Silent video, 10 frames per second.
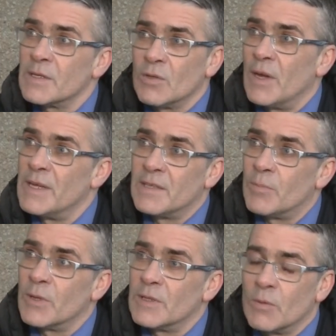It's not an easy
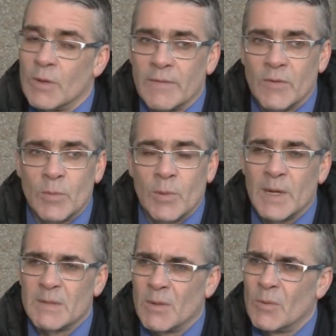place to win a football
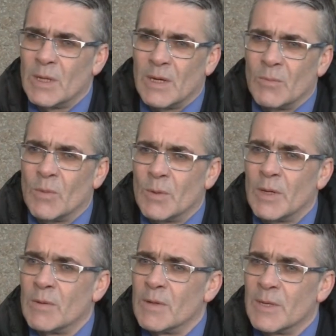match, but we won it, and we
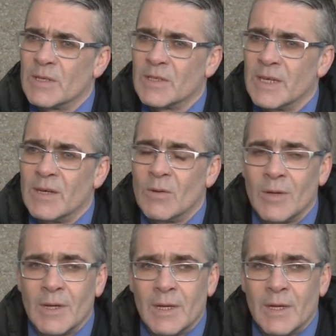won it with a bit of style,